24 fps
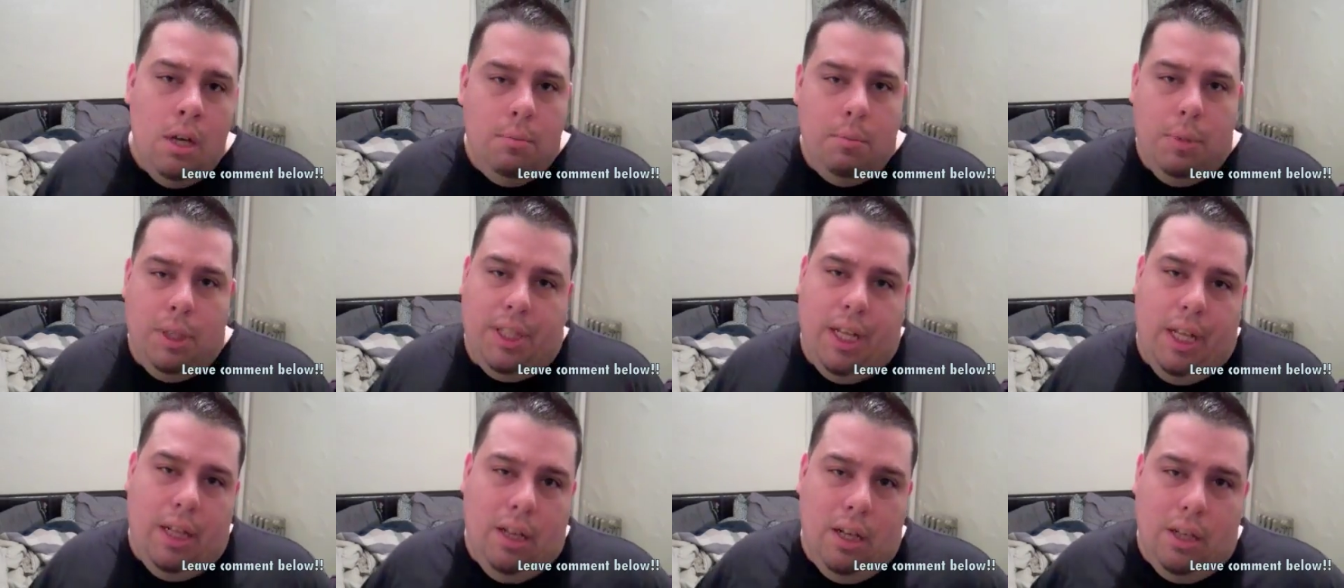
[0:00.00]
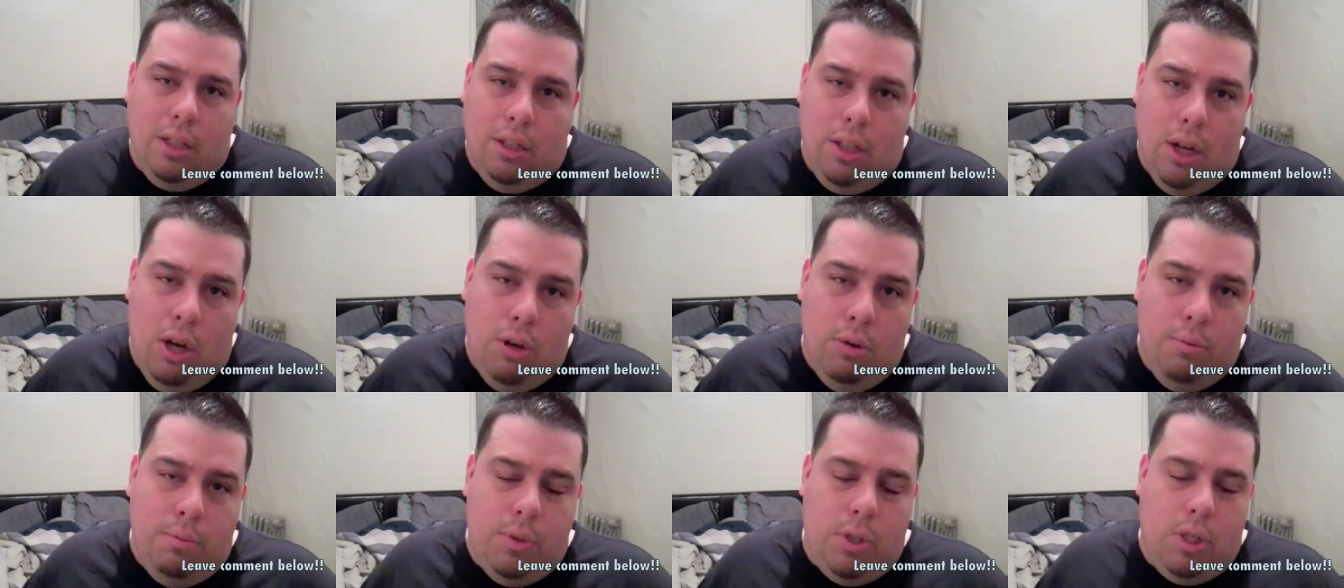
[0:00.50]
But they look
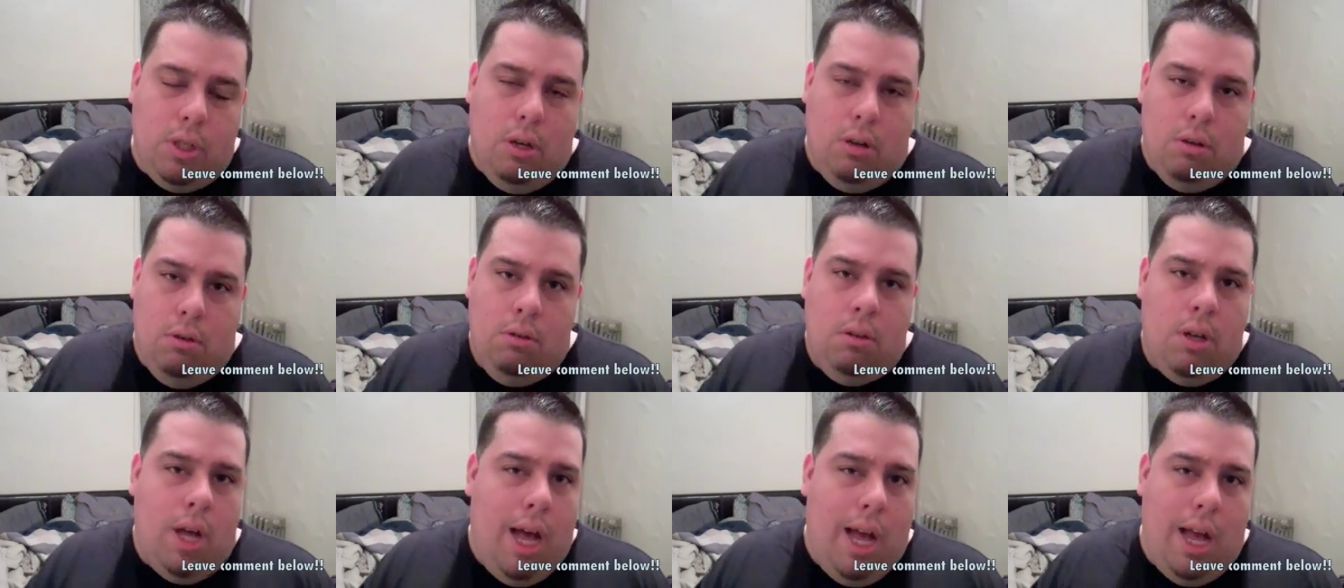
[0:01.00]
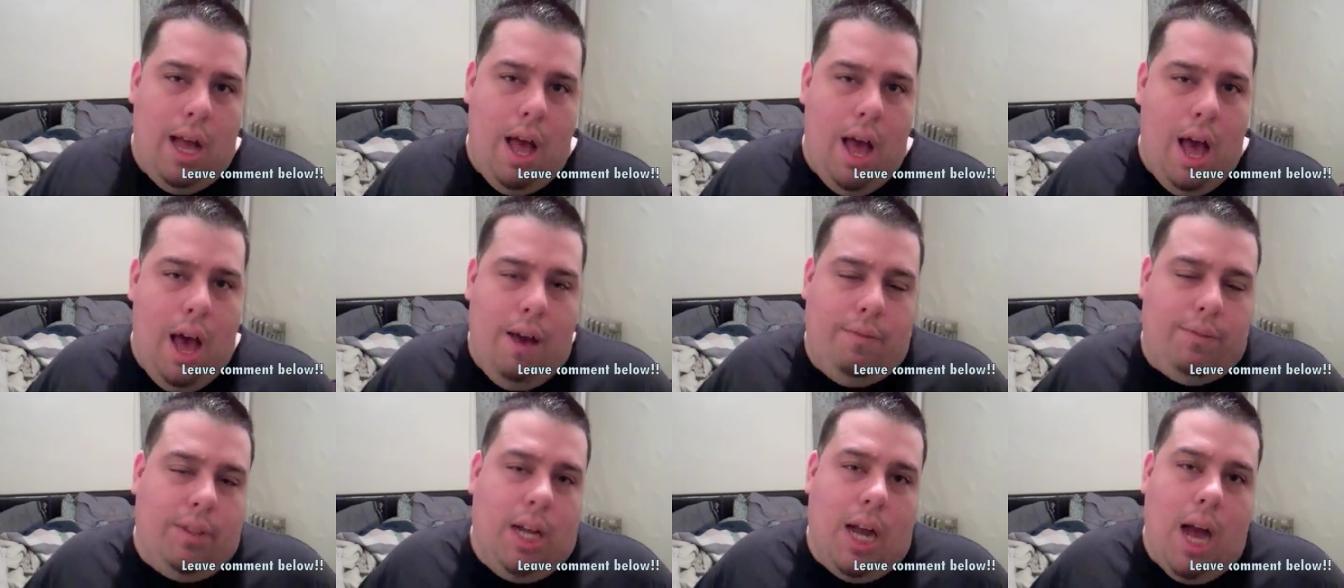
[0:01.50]
dope, so I, I
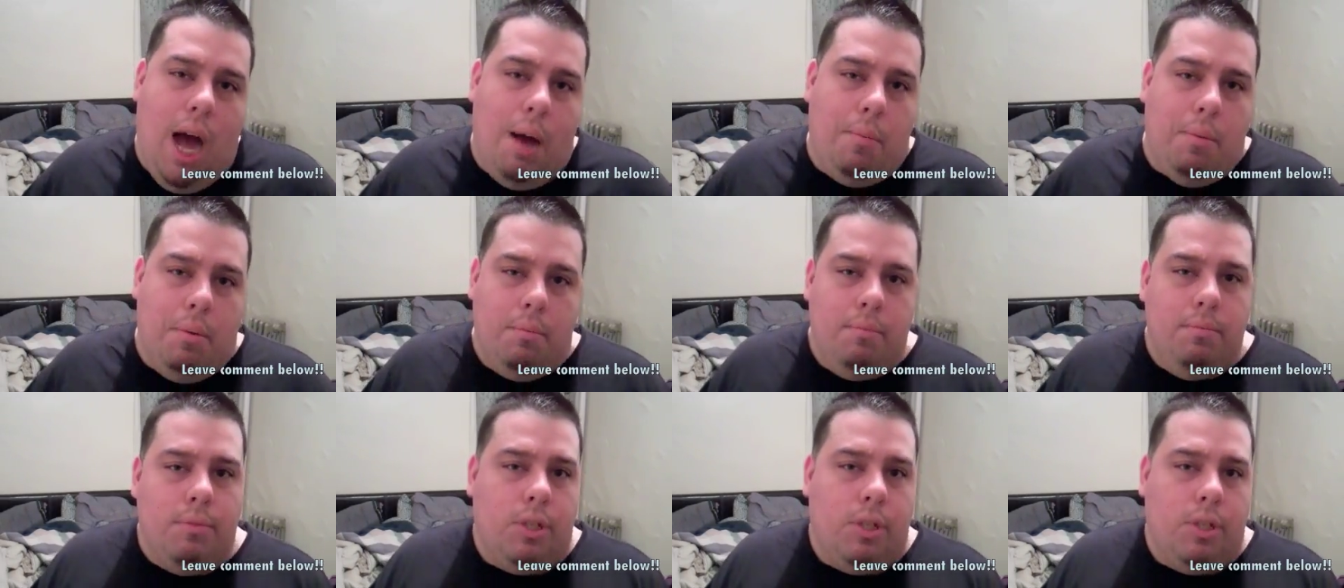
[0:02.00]
have to cop them.